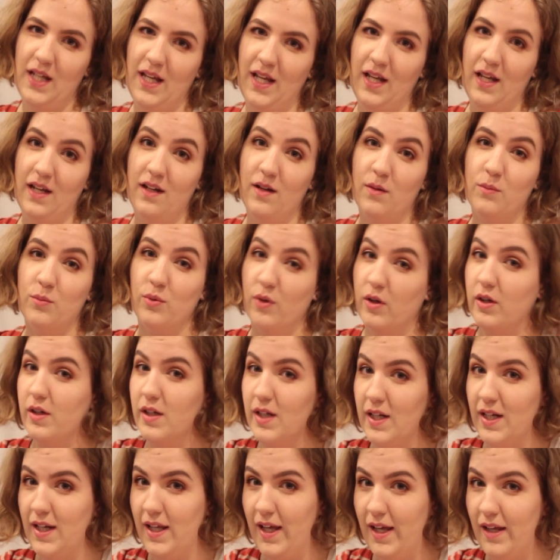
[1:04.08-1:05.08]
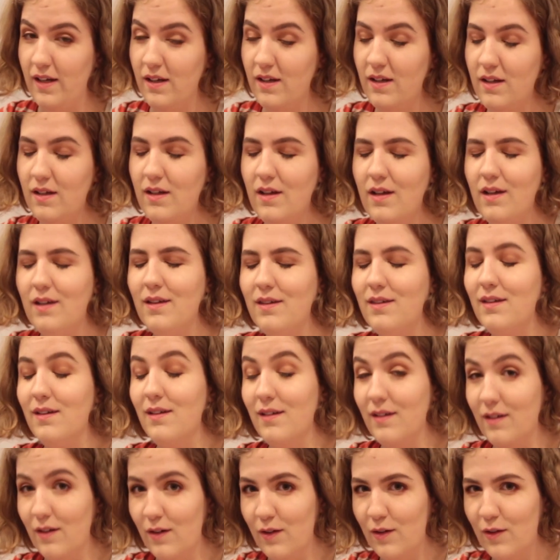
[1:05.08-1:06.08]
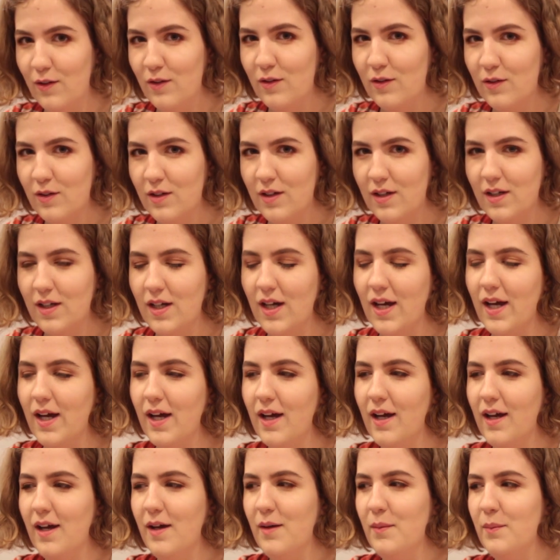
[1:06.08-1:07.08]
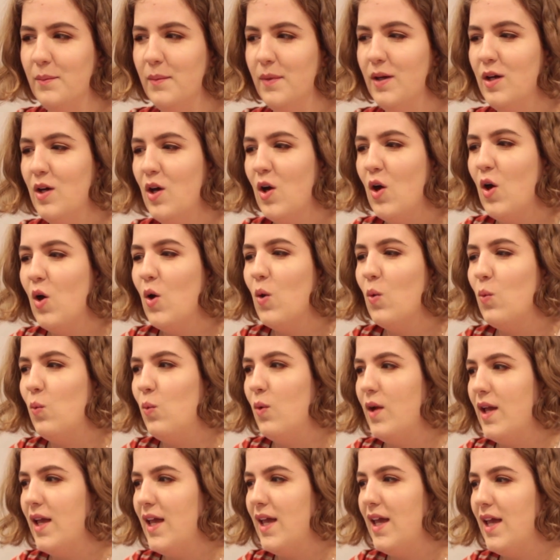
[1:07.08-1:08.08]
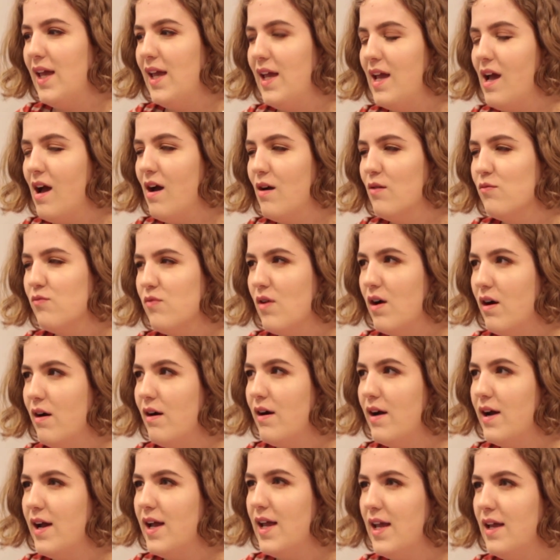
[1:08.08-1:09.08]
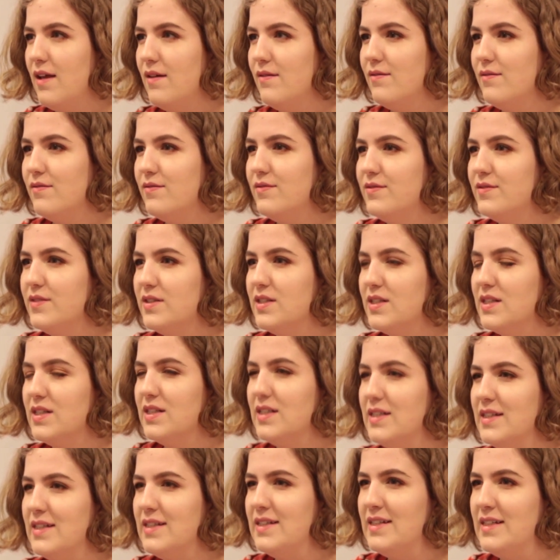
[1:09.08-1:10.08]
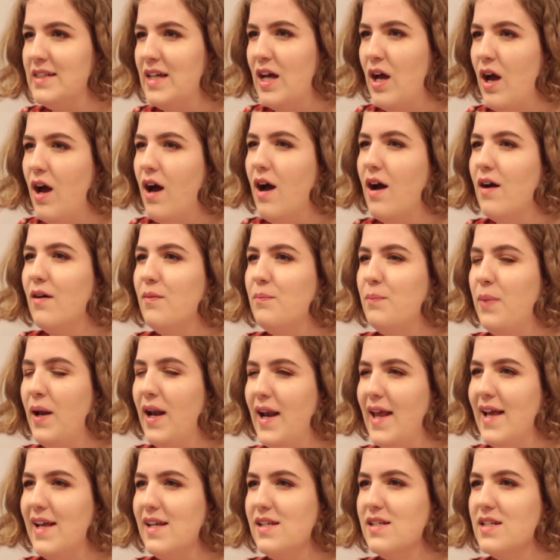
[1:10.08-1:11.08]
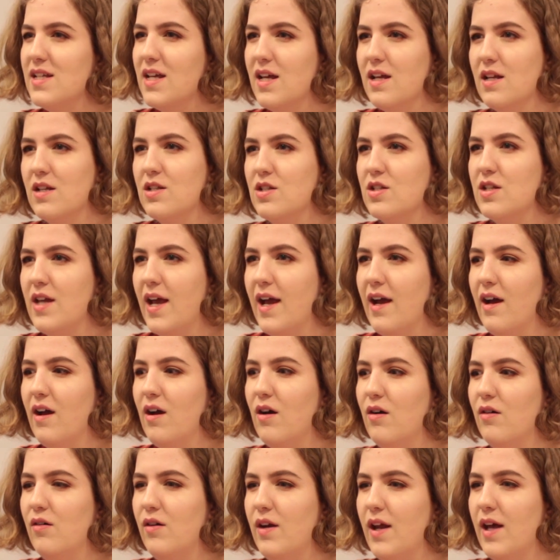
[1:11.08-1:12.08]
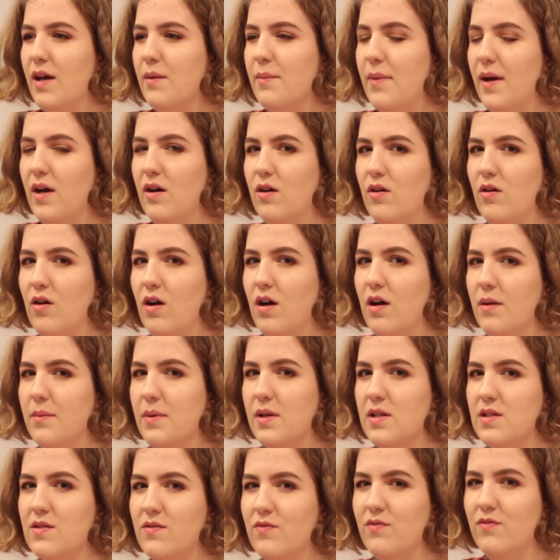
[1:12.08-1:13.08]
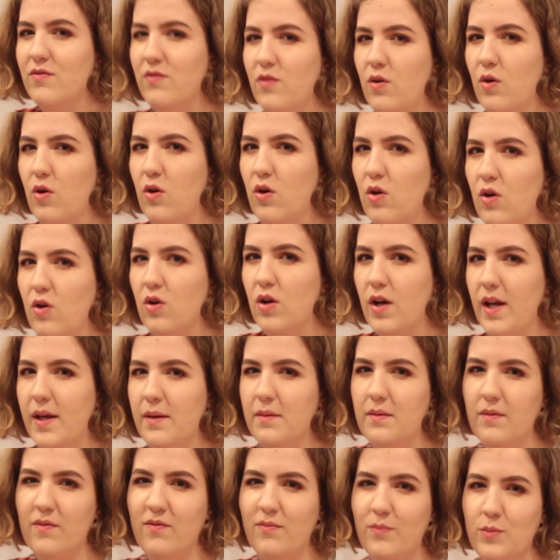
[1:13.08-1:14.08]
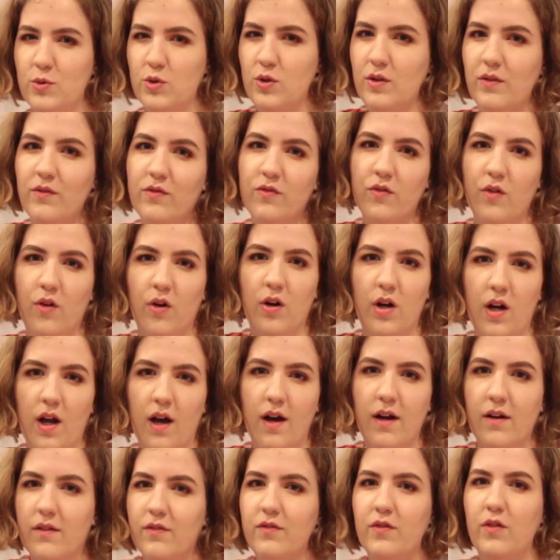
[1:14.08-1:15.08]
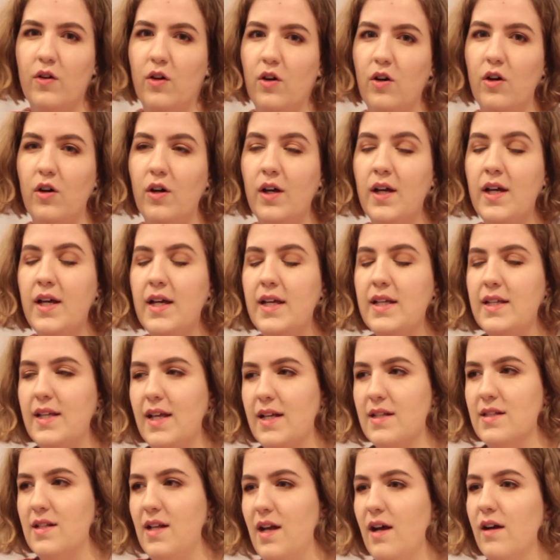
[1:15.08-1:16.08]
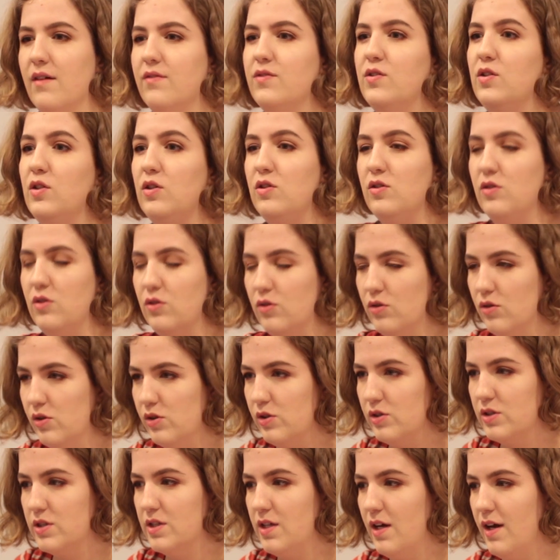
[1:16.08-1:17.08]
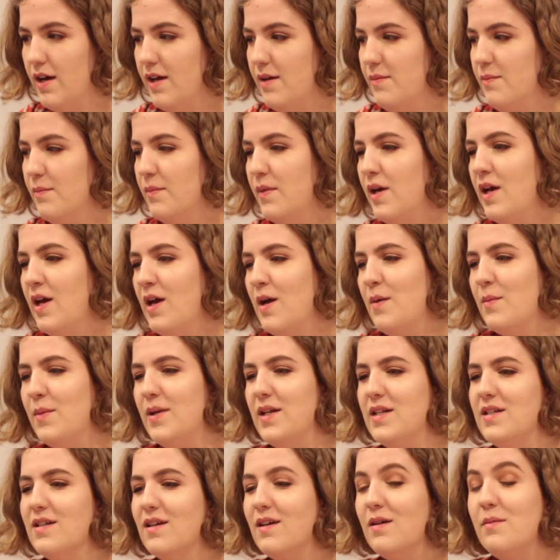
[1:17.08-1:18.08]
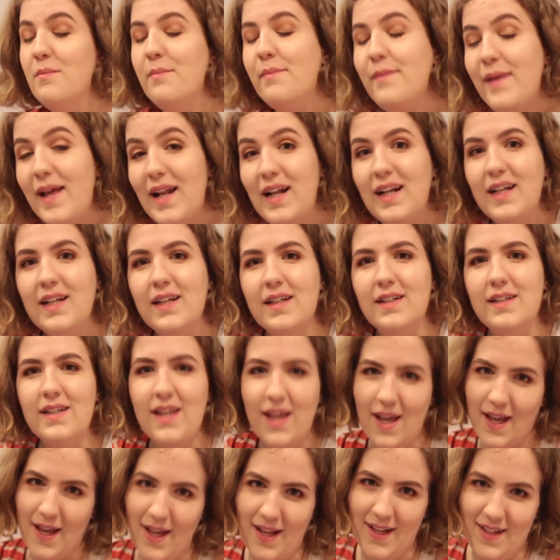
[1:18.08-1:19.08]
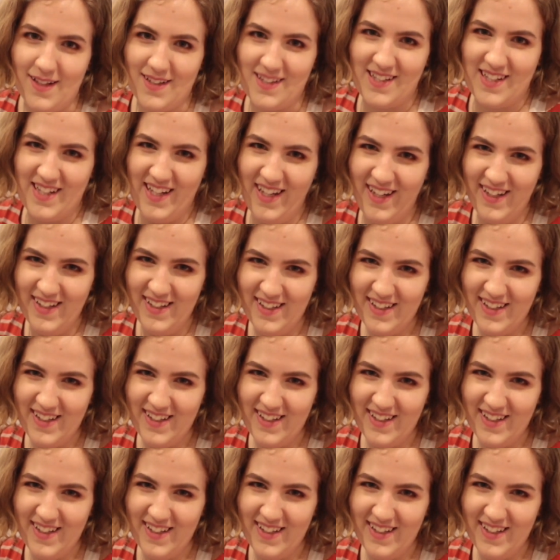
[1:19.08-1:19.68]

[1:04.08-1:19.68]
In Brooklyn, New York. We arrived, our plane touched down about 4:30, like between 4 and 4:30 yesterday afternoon New York time, but it took a million years